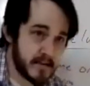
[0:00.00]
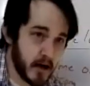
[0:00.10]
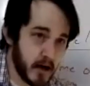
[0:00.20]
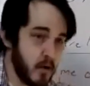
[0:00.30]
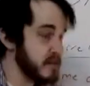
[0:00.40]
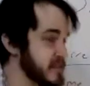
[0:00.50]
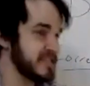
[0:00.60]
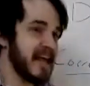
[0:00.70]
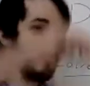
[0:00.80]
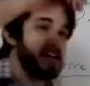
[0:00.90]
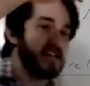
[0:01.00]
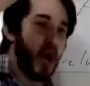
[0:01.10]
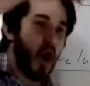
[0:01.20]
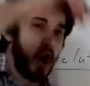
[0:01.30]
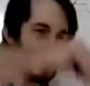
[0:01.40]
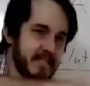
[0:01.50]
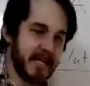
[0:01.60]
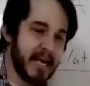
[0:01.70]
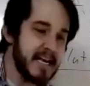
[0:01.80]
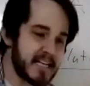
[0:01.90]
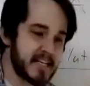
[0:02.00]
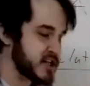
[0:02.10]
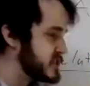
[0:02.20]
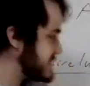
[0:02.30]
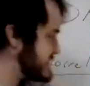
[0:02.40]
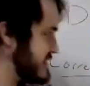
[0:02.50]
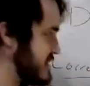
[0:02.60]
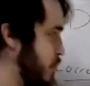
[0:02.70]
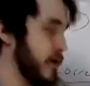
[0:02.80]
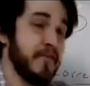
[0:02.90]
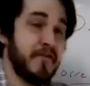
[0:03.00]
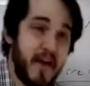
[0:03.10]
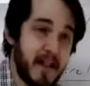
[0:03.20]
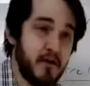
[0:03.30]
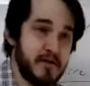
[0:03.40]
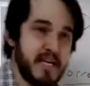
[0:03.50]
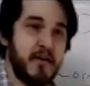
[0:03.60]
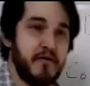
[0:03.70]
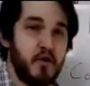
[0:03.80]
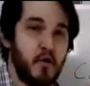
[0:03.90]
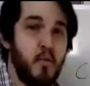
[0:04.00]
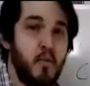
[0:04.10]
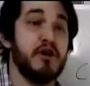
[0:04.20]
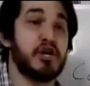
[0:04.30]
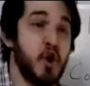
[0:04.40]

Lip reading: though, to say this causes it isn't just to say that one follows the other or one